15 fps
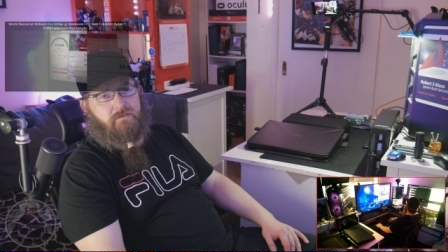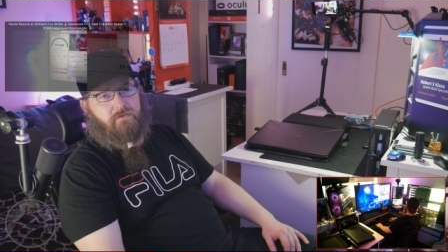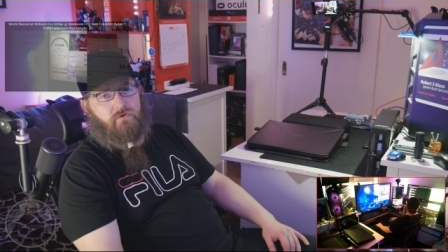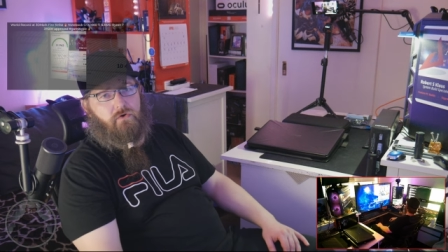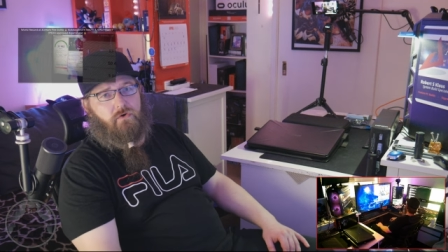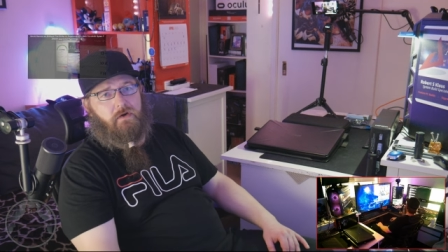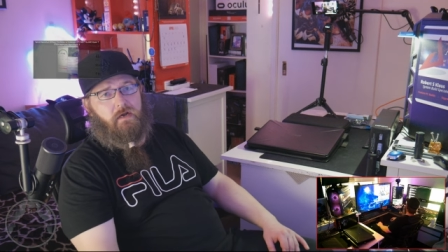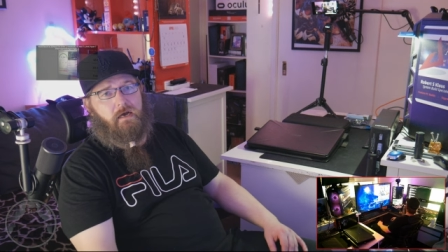
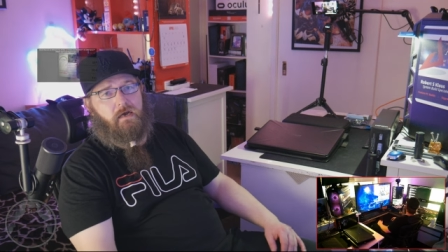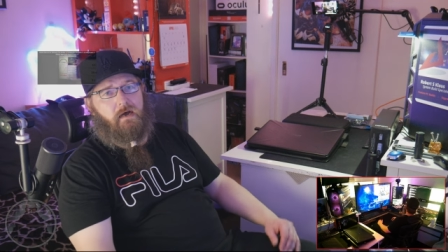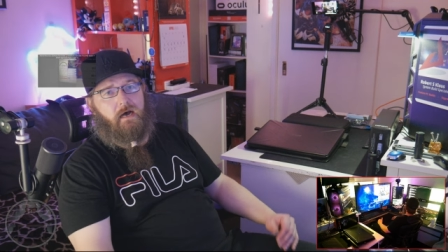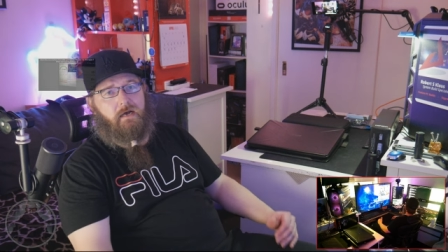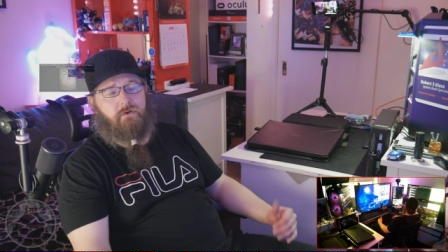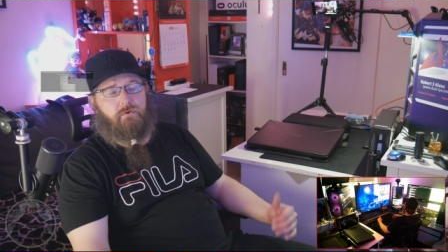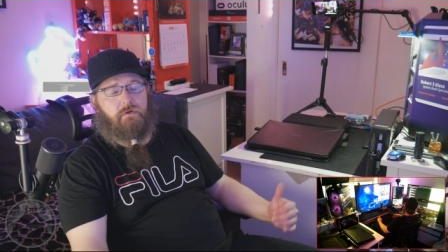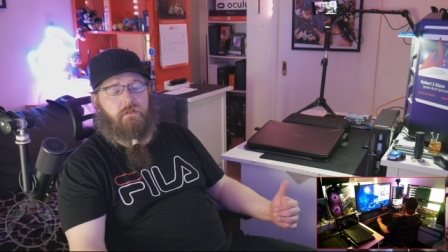Corner.
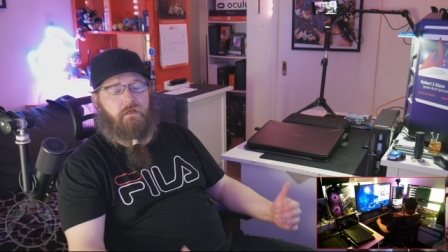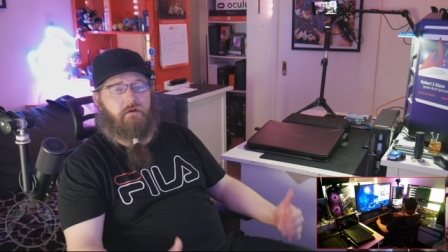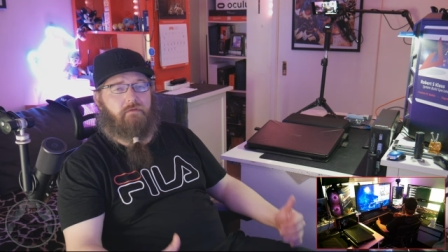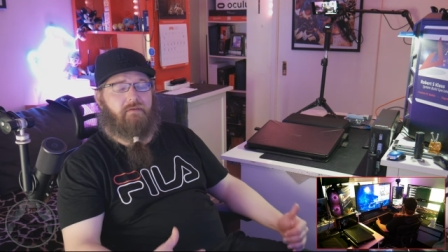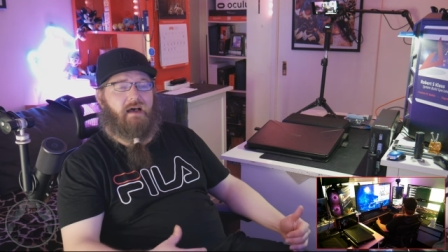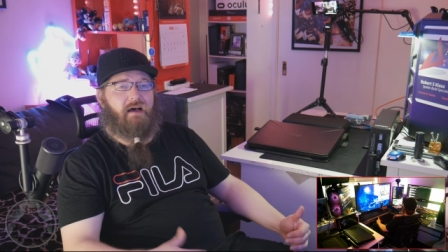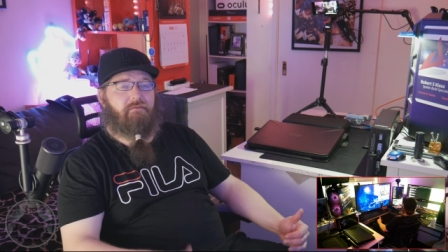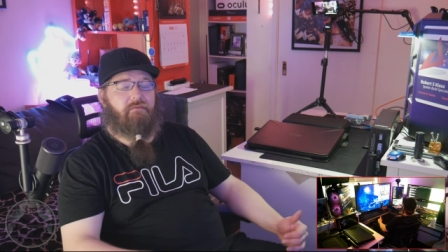I do a lot of
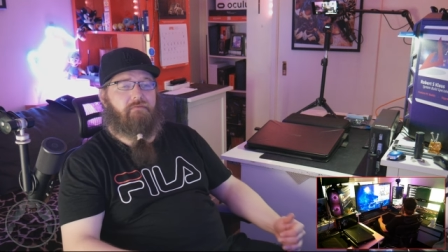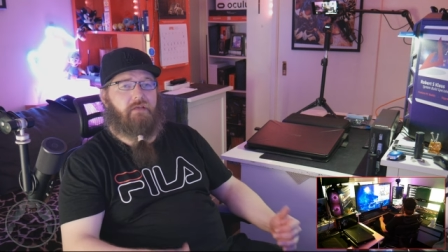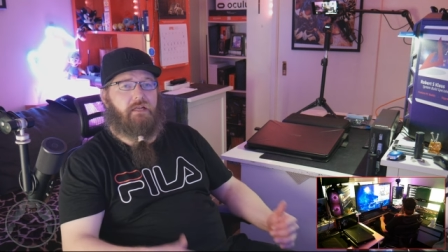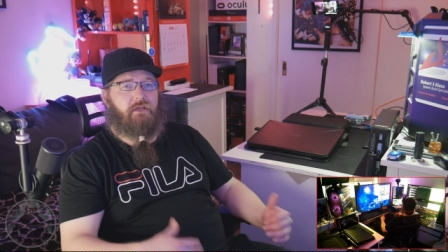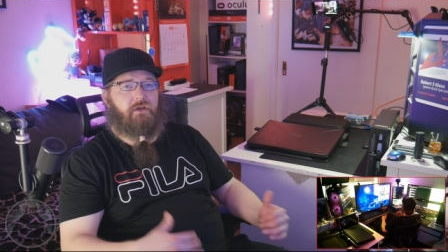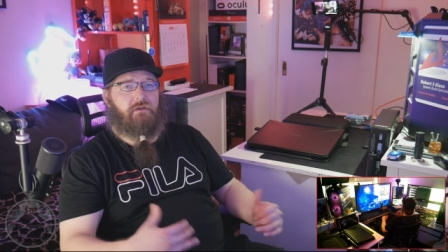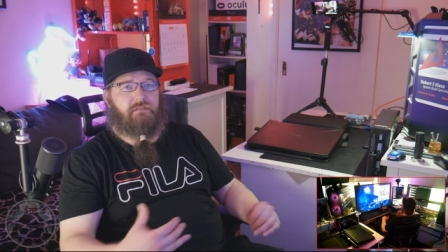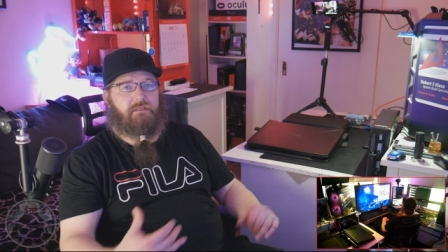other
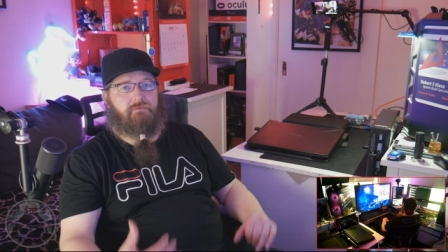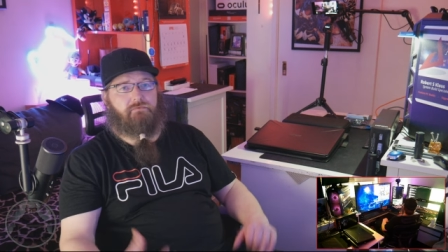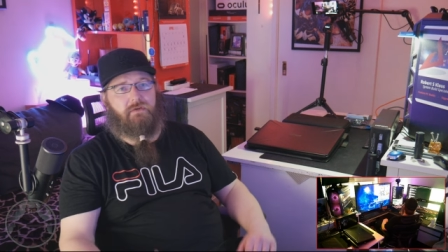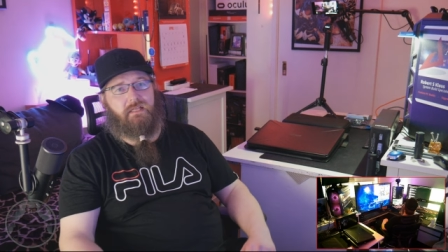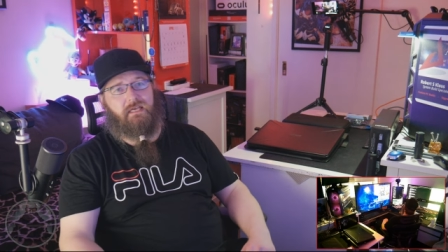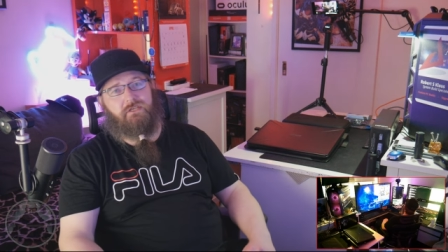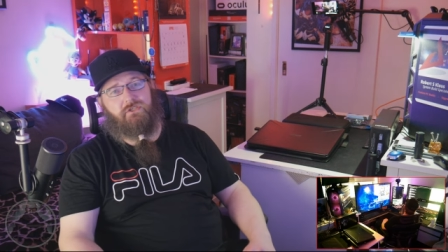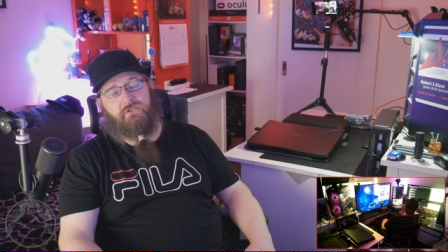videos in
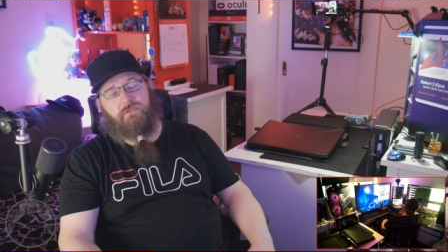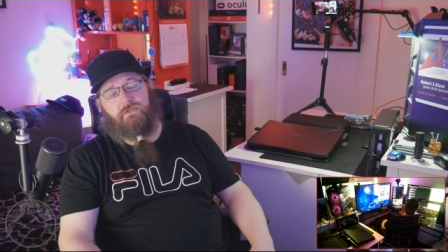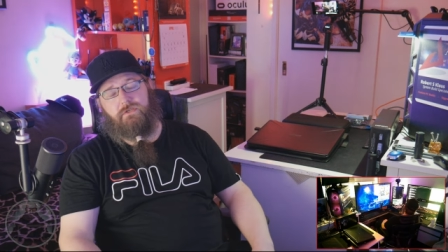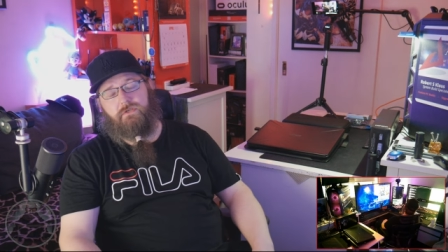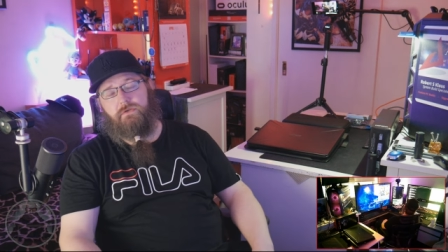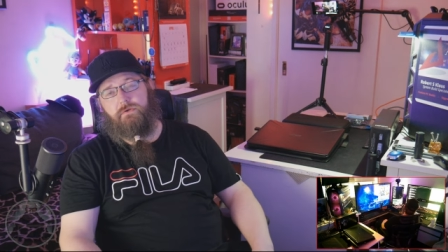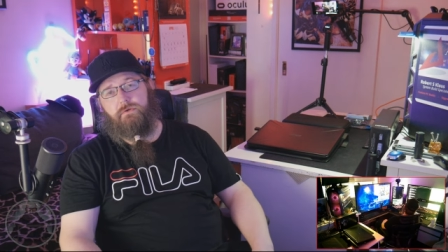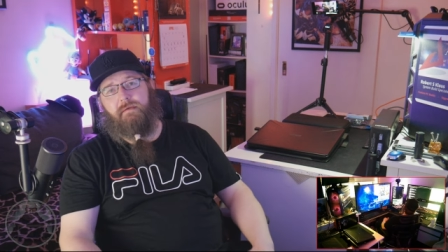relation
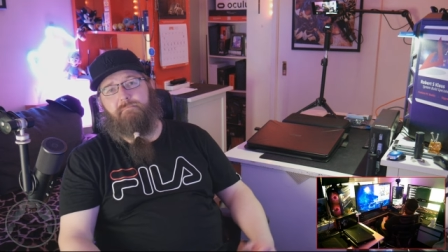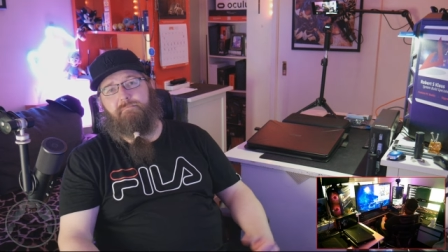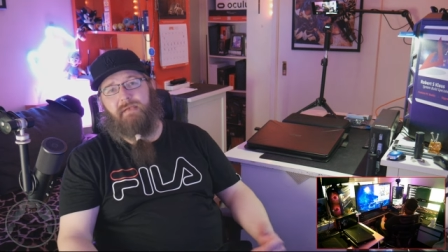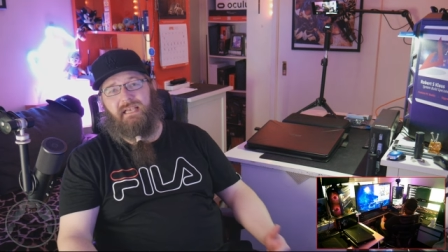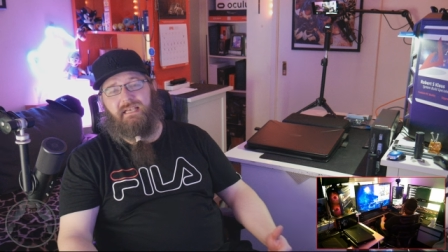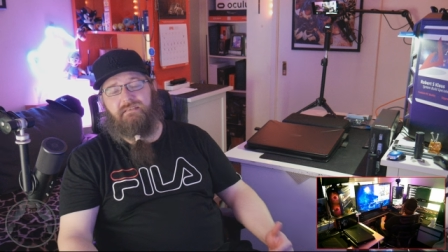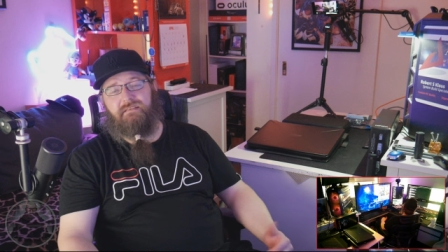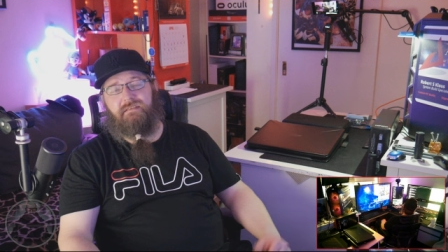to
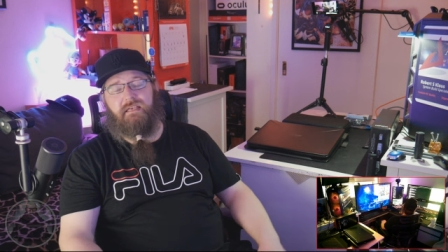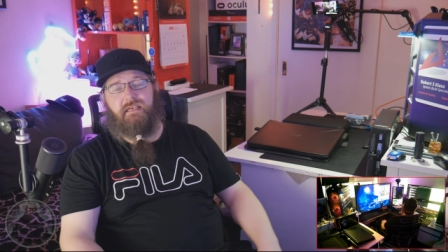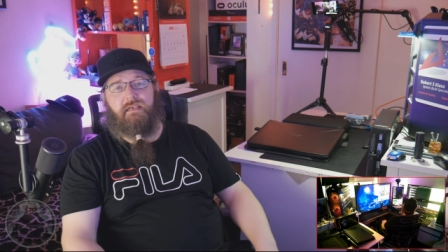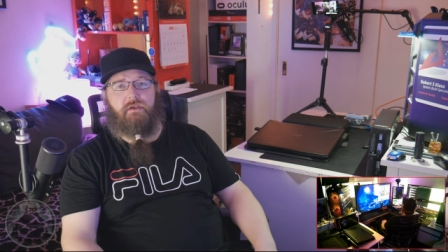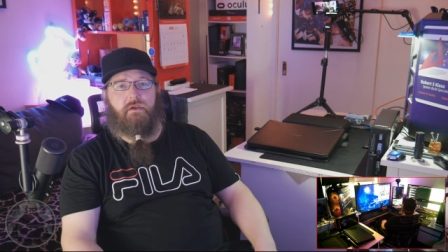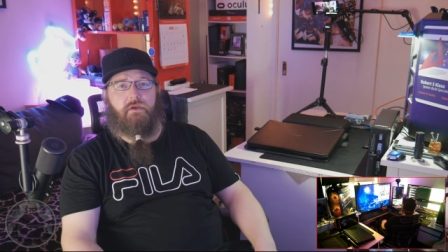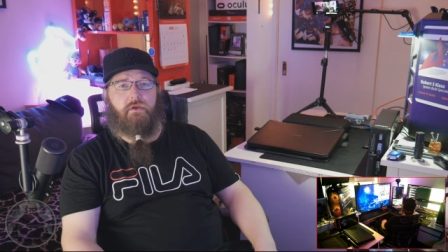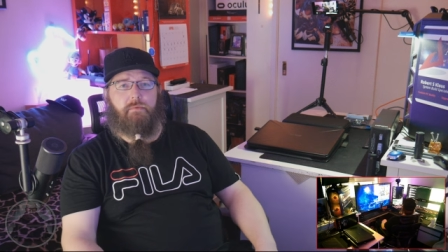
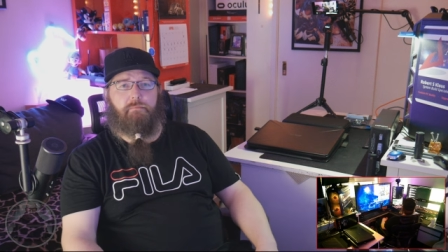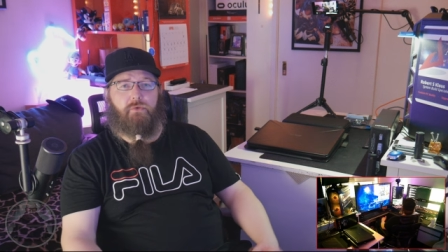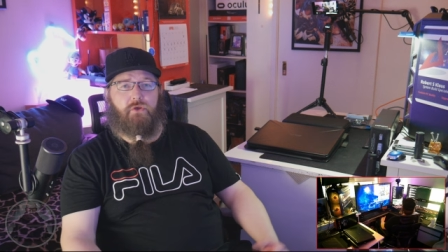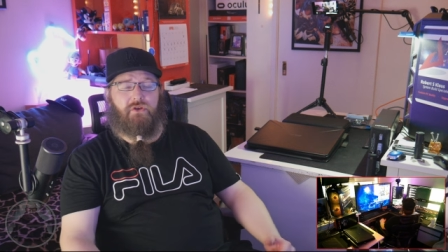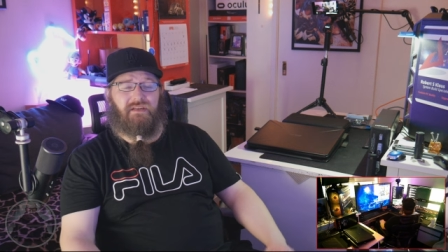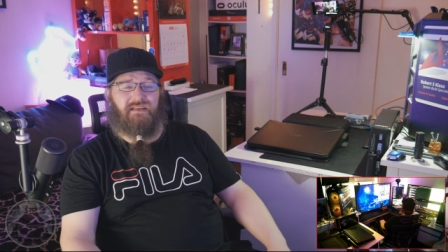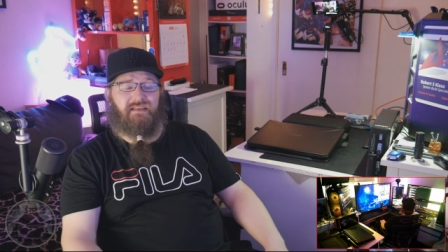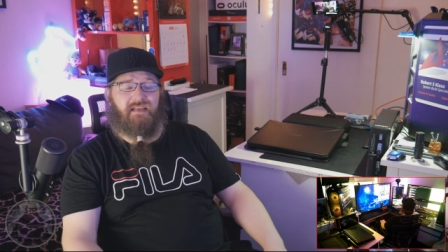PC
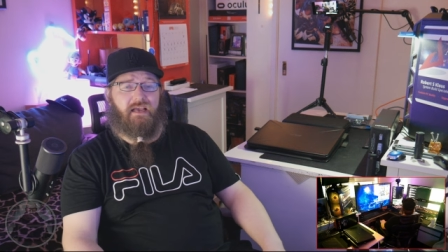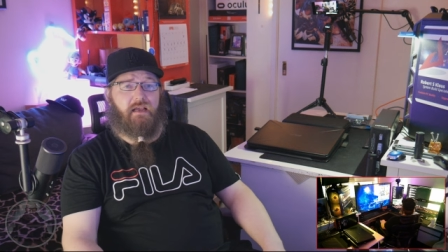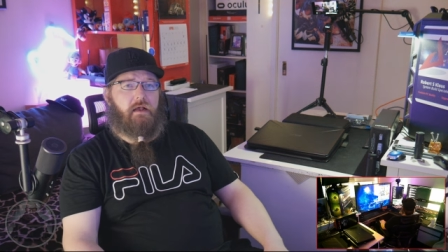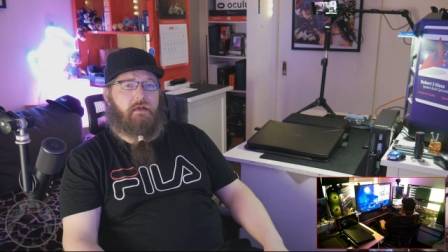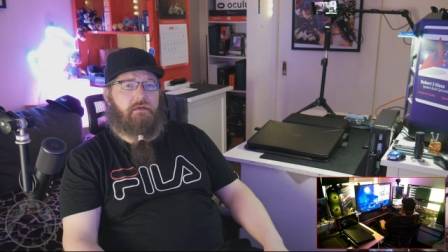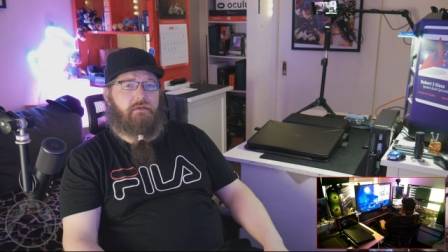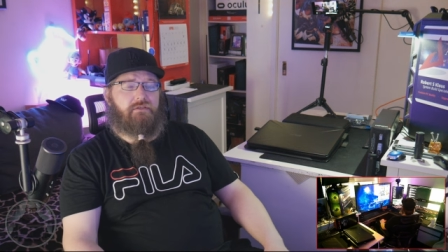computer tech.